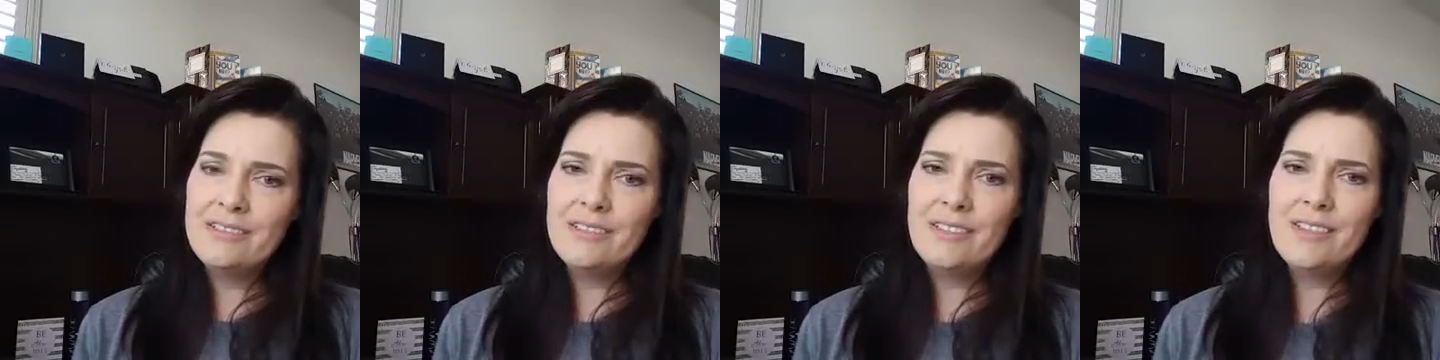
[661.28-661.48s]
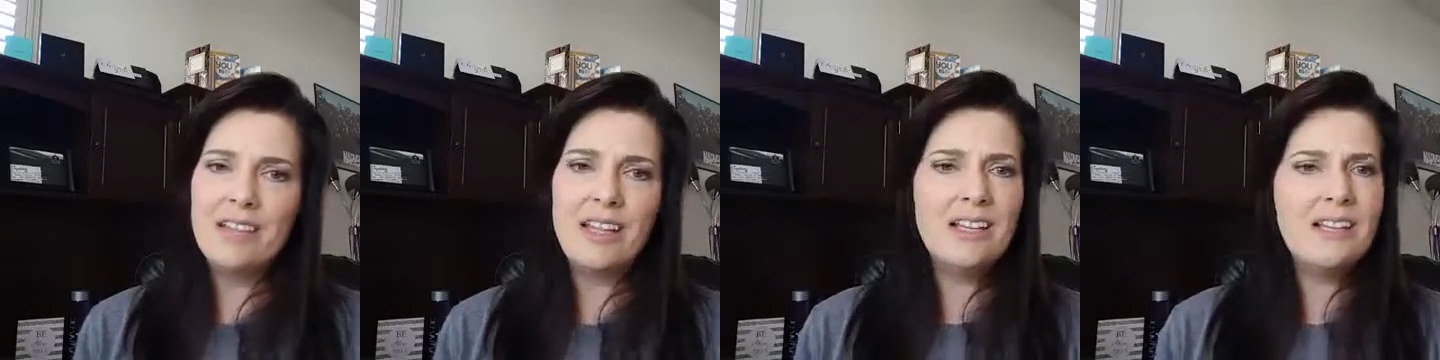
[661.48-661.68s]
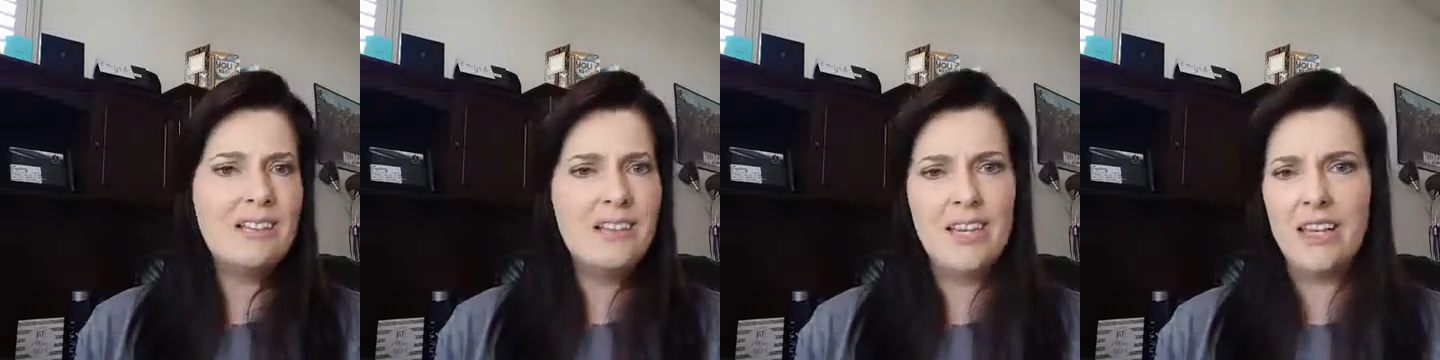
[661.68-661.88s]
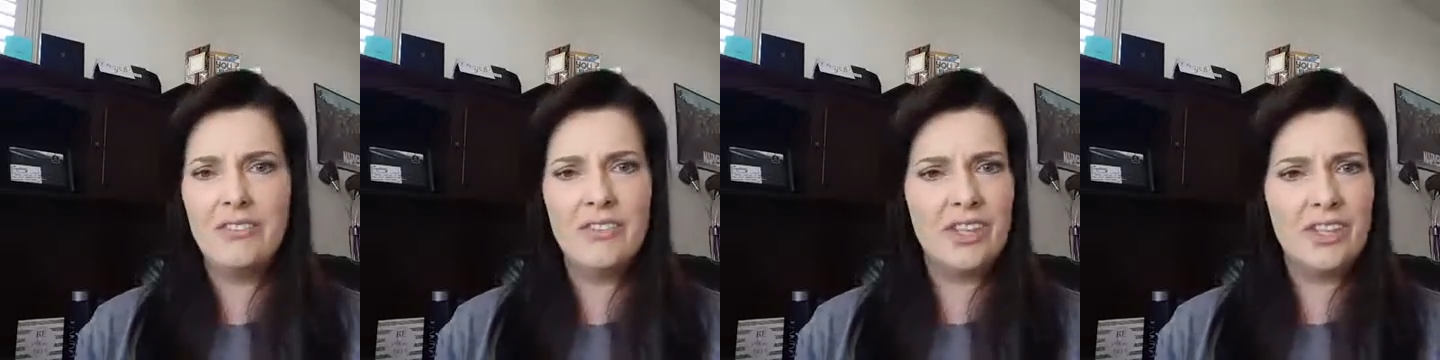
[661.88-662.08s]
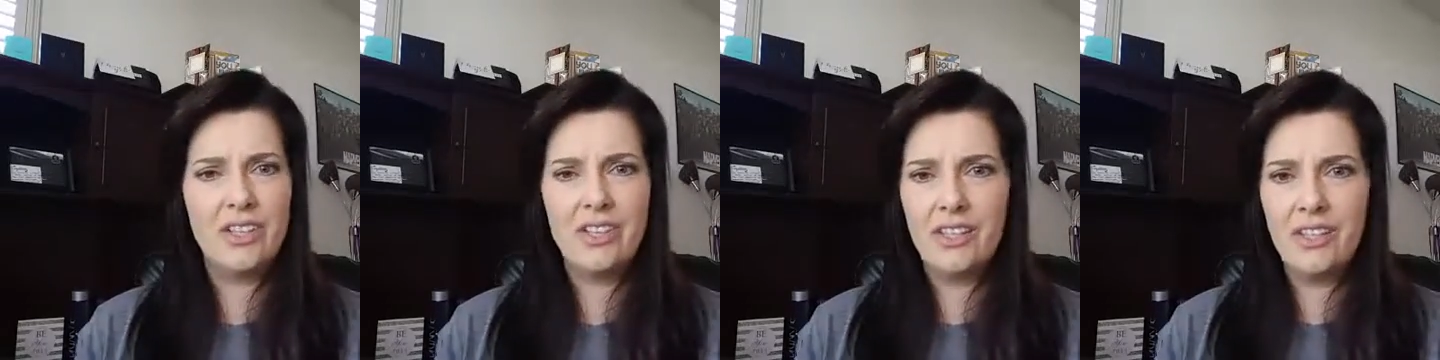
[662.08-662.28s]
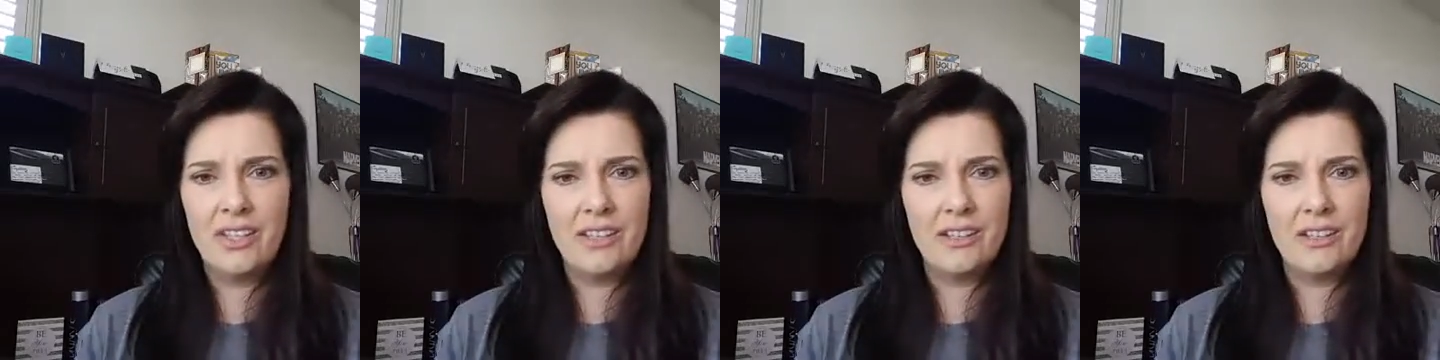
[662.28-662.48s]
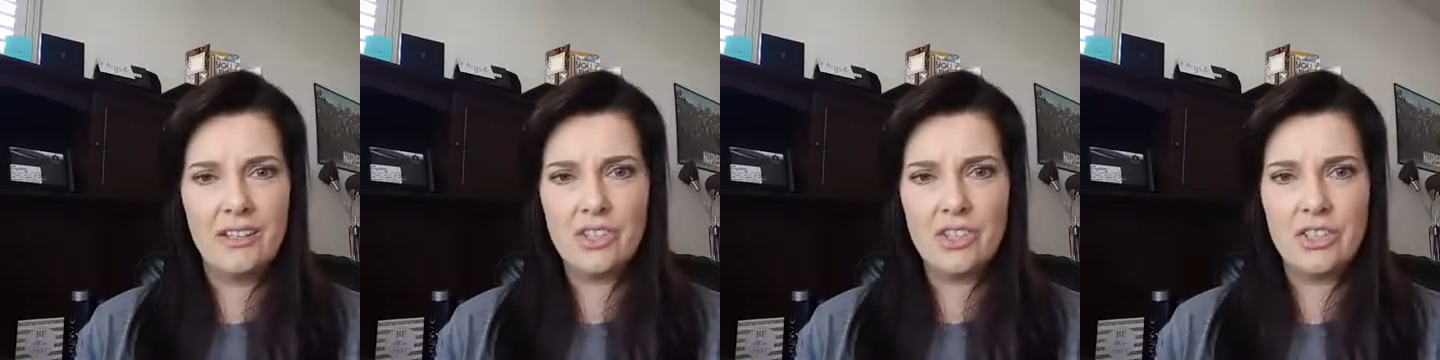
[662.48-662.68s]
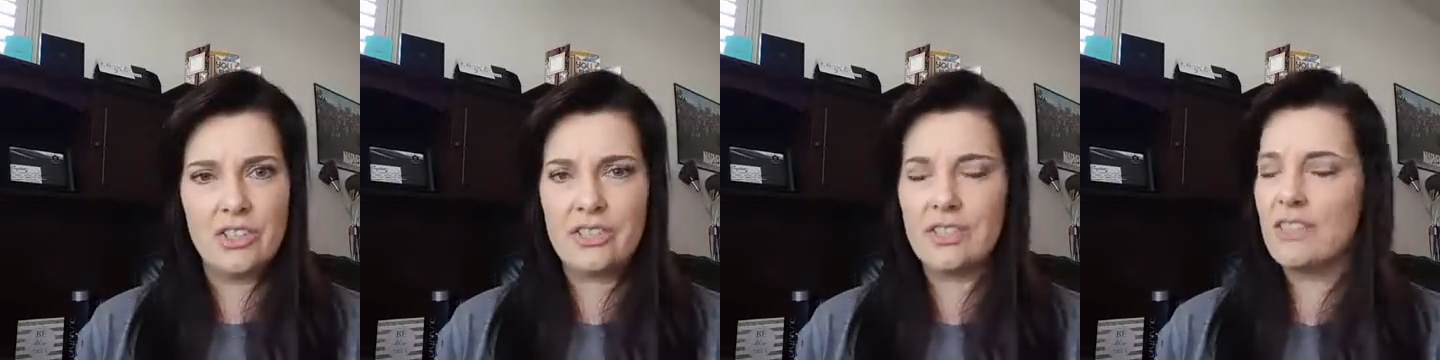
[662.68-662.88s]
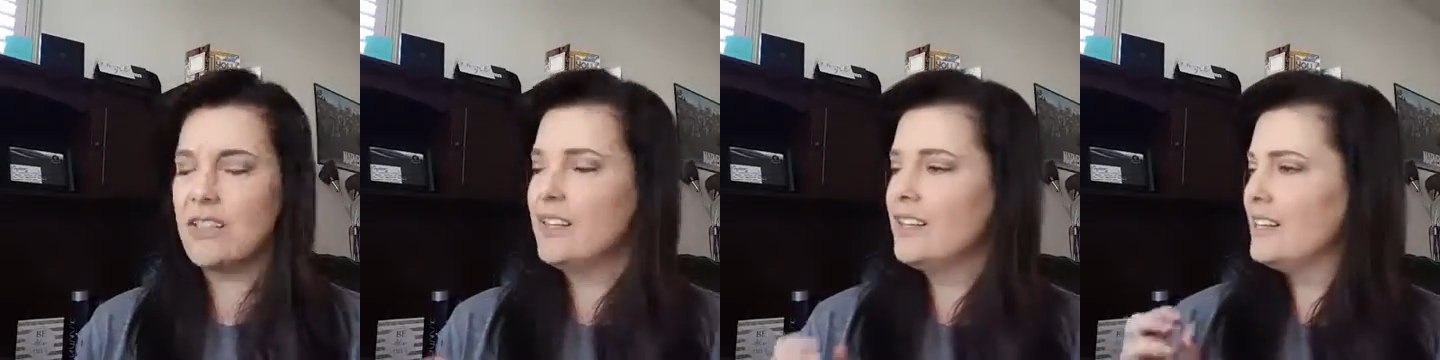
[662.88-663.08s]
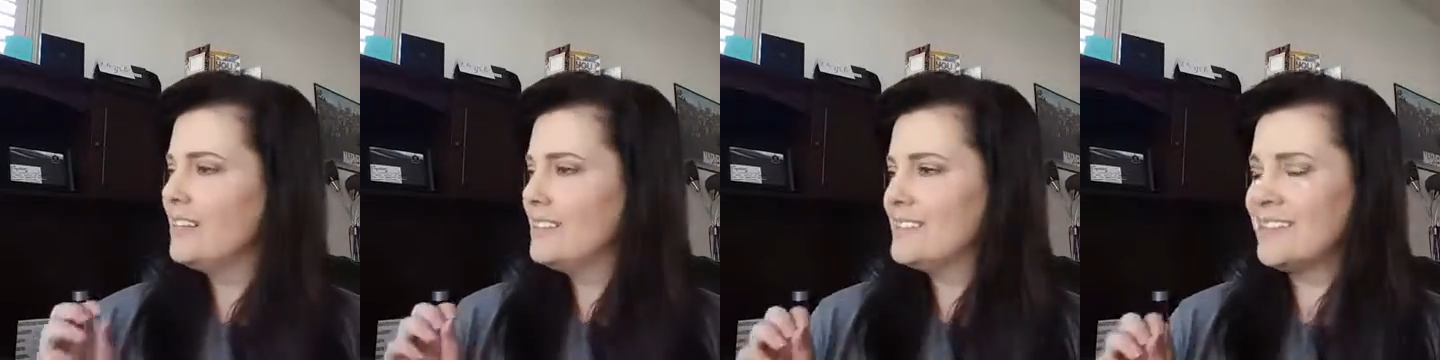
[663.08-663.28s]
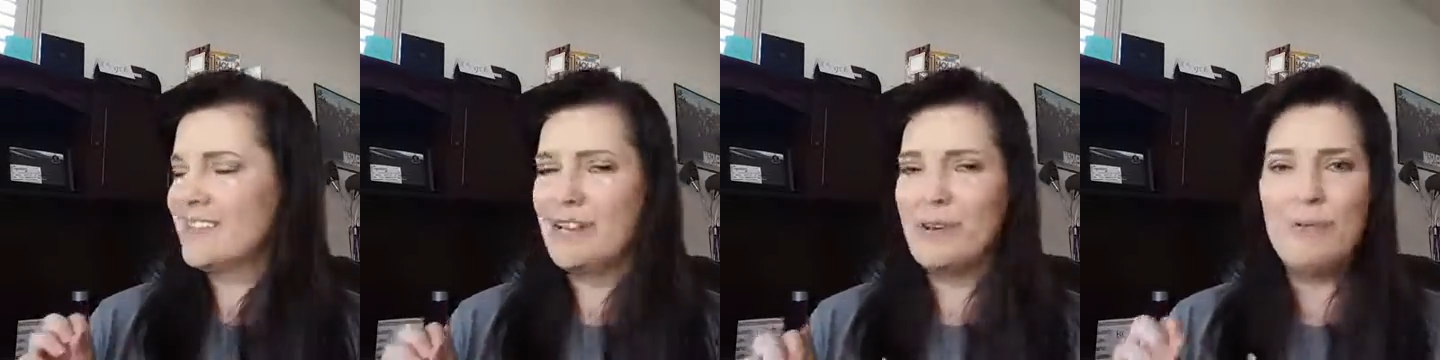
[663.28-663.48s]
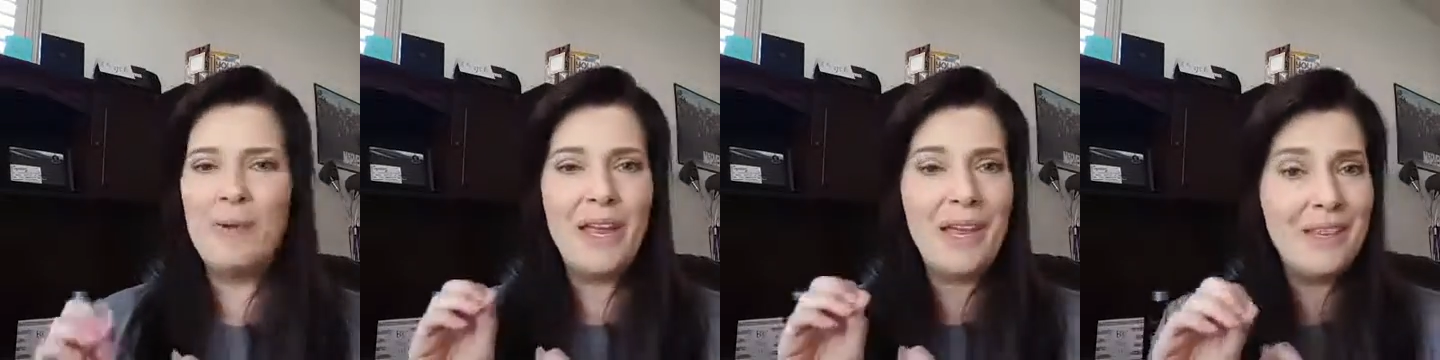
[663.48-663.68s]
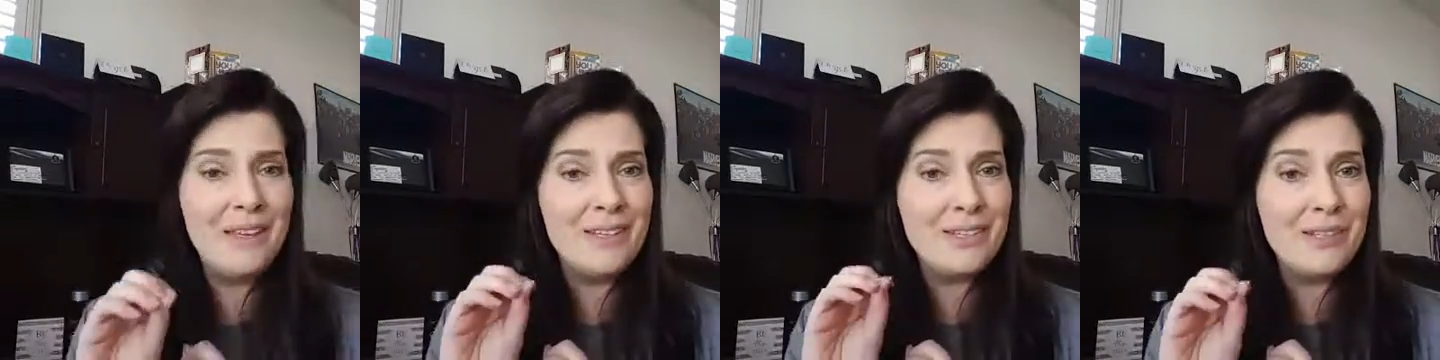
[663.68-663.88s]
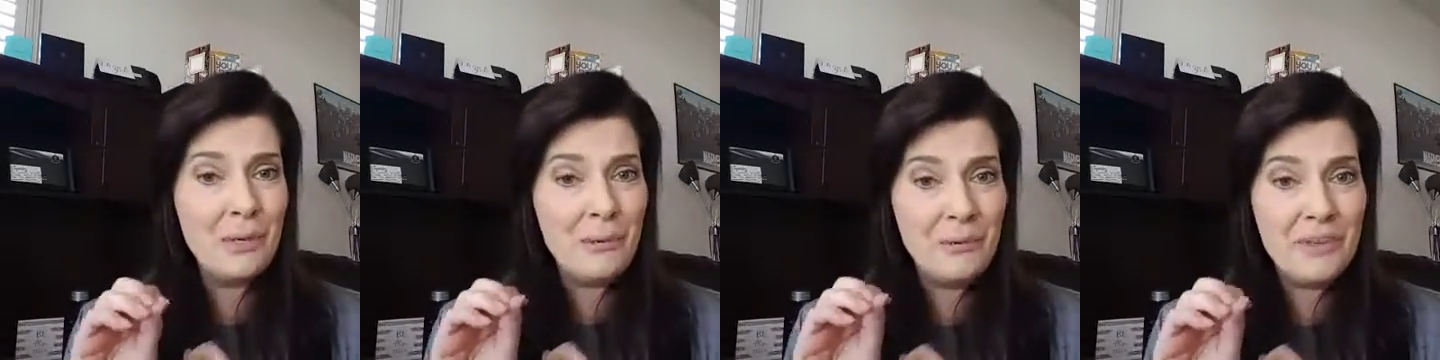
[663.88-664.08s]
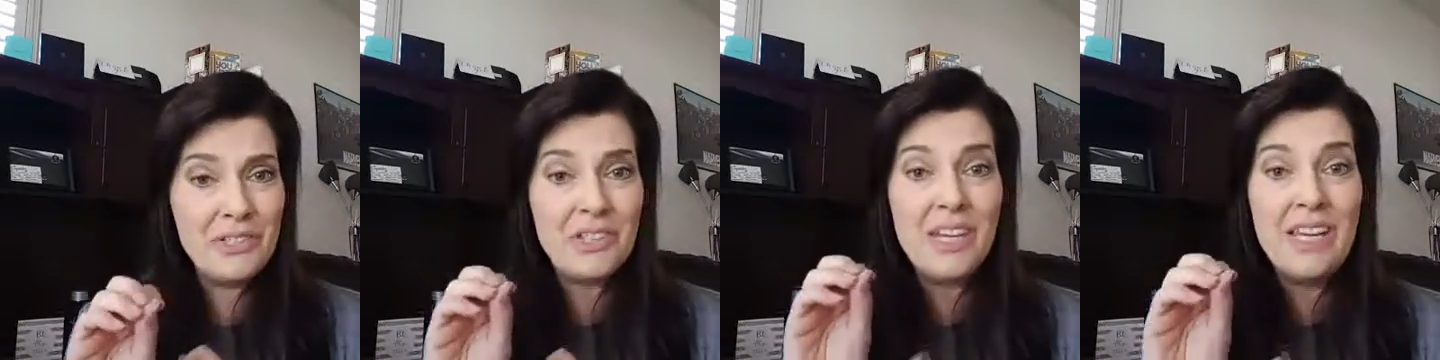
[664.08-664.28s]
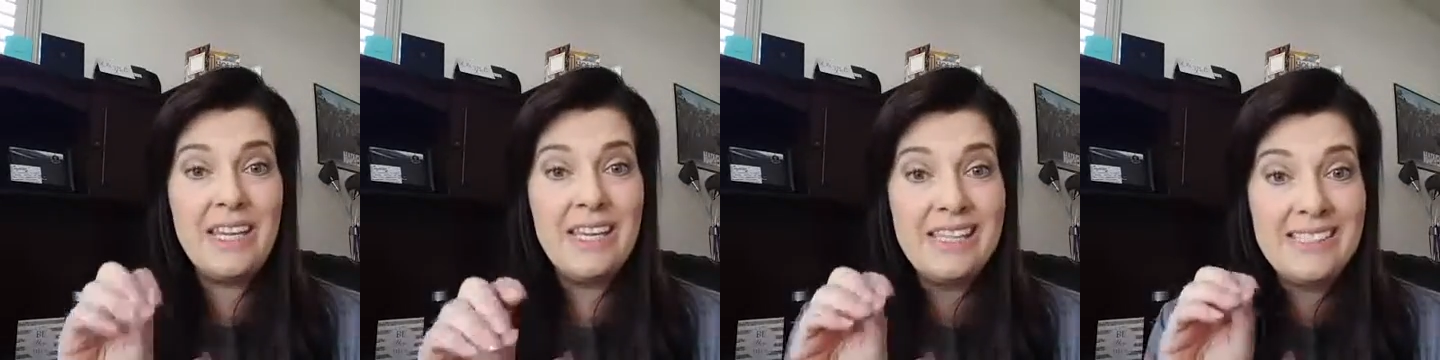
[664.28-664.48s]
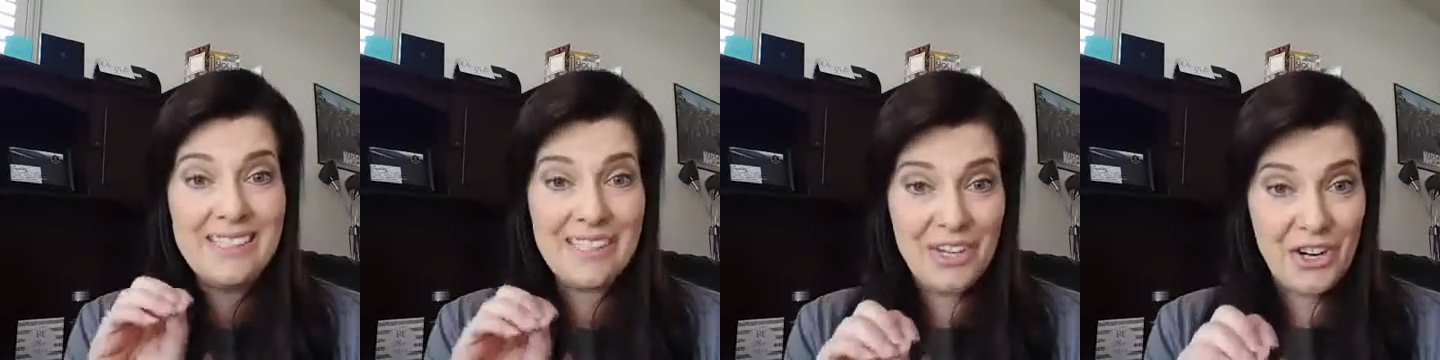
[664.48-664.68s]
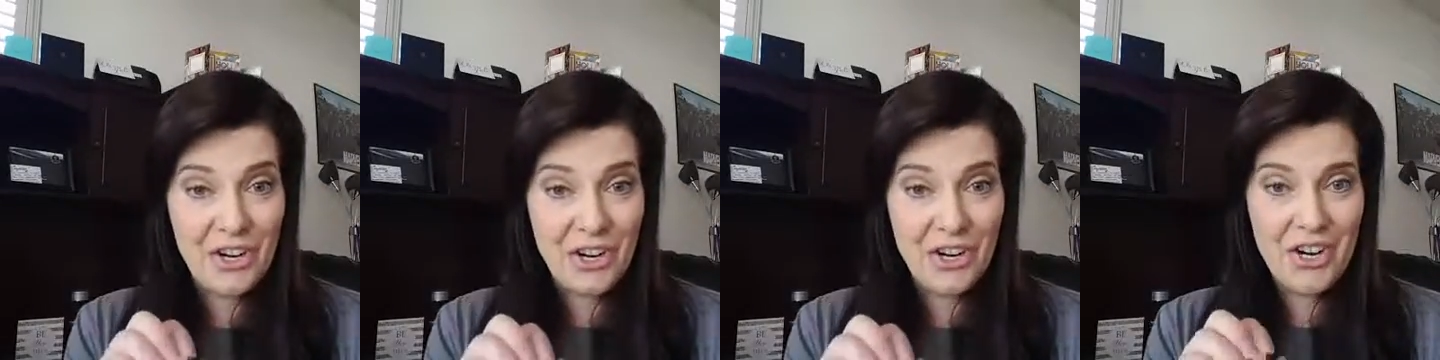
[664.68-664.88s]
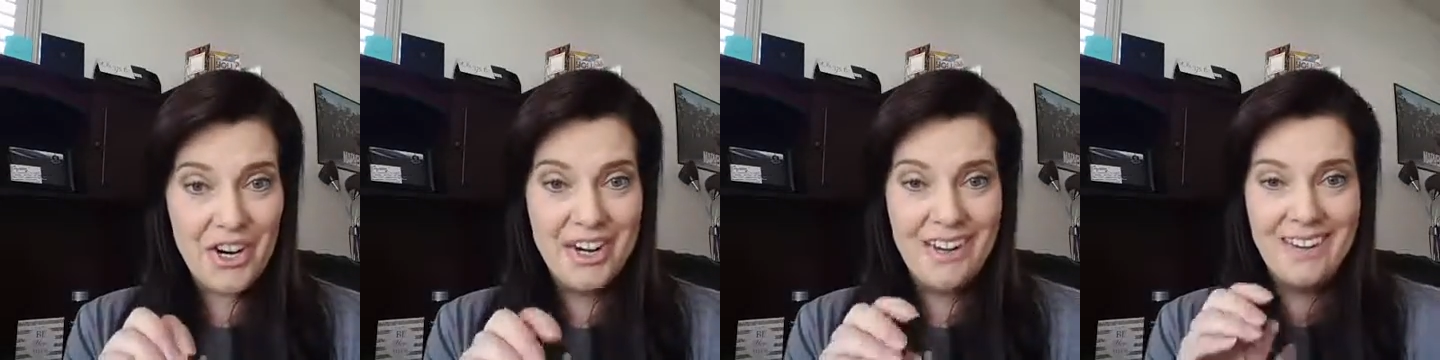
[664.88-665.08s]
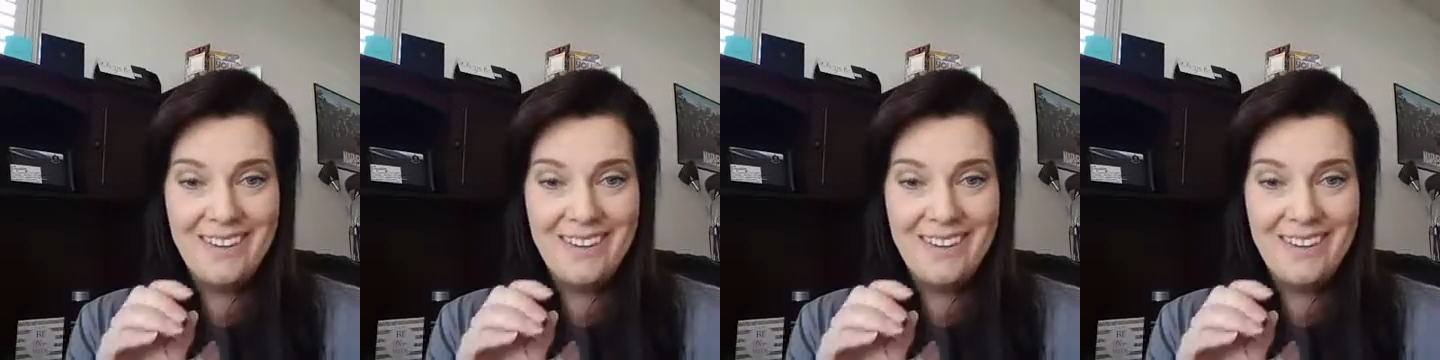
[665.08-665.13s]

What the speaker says: that's not even good English, is it? It's gonna make it so much easier